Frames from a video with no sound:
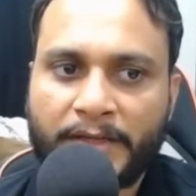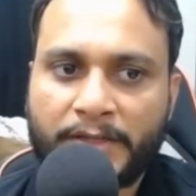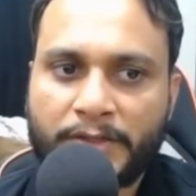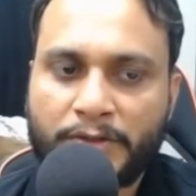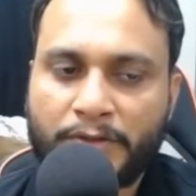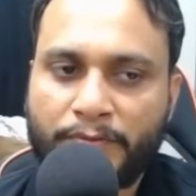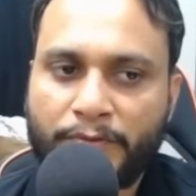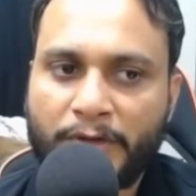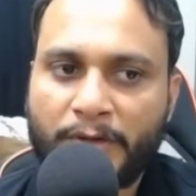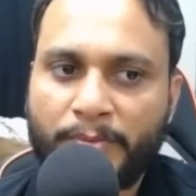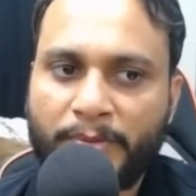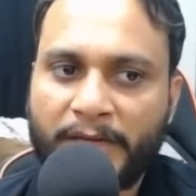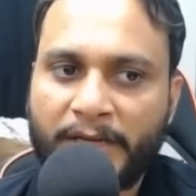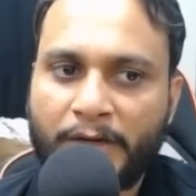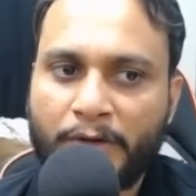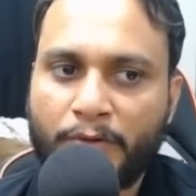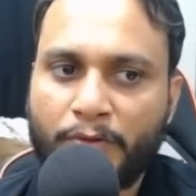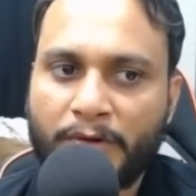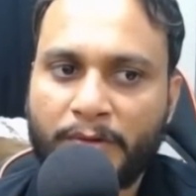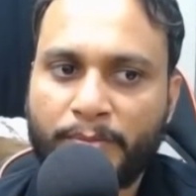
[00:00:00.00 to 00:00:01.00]
So if you apply
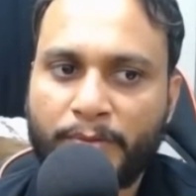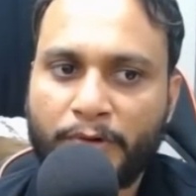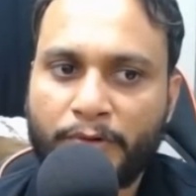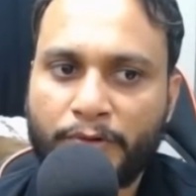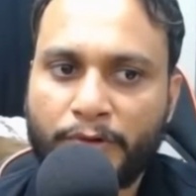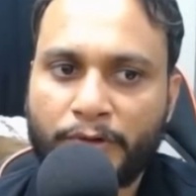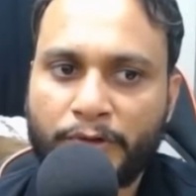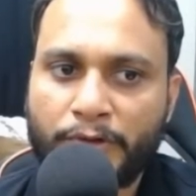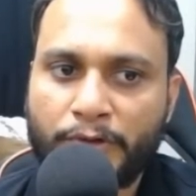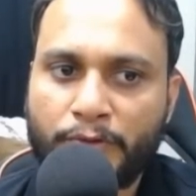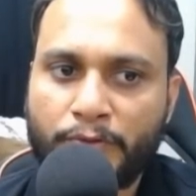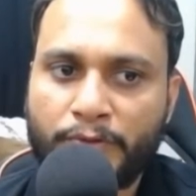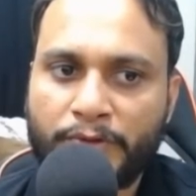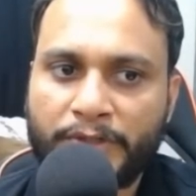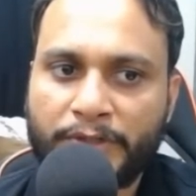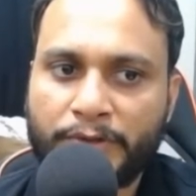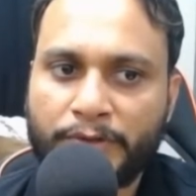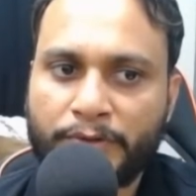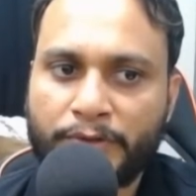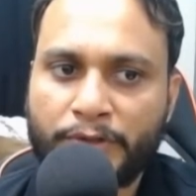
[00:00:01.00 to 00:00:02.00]
lower bound on 2,
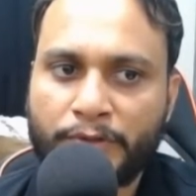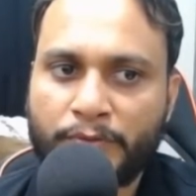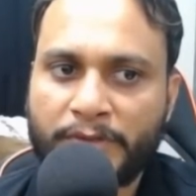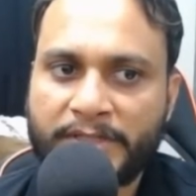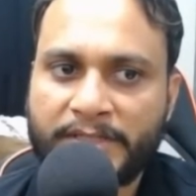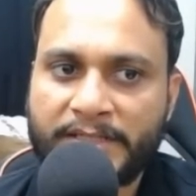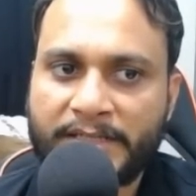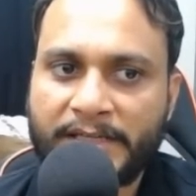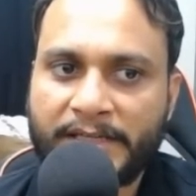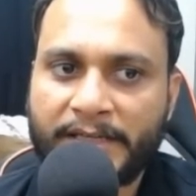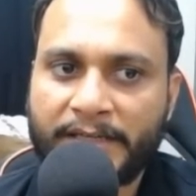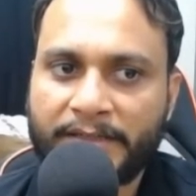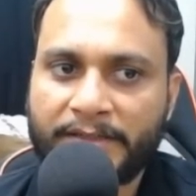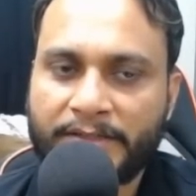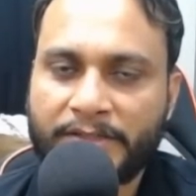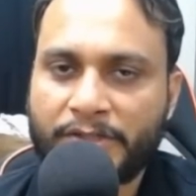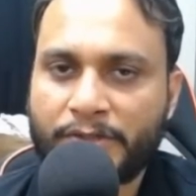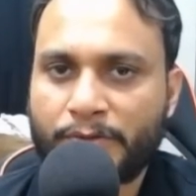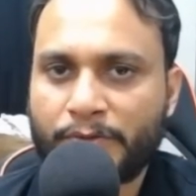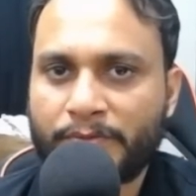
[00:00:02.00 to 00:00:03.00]
you will still get
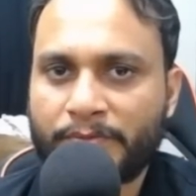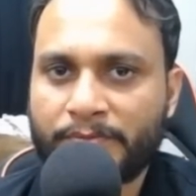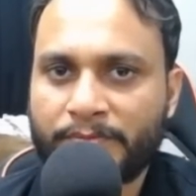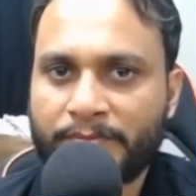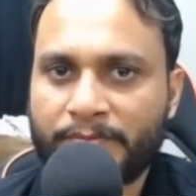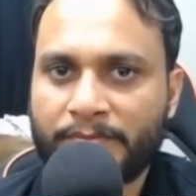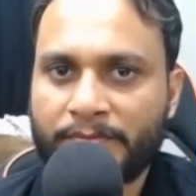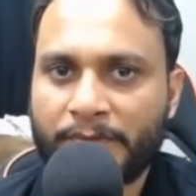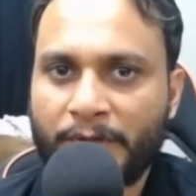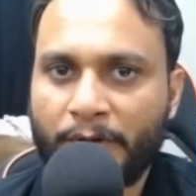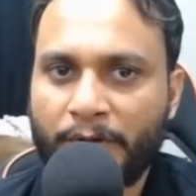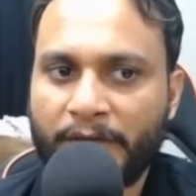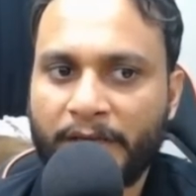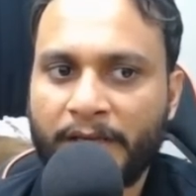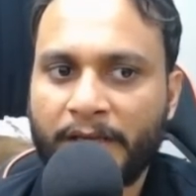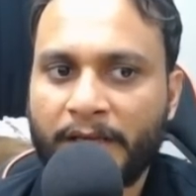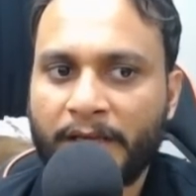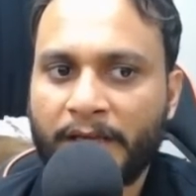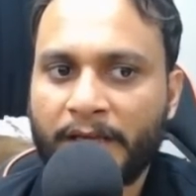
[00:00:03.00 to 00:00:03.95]
this 2. Okay.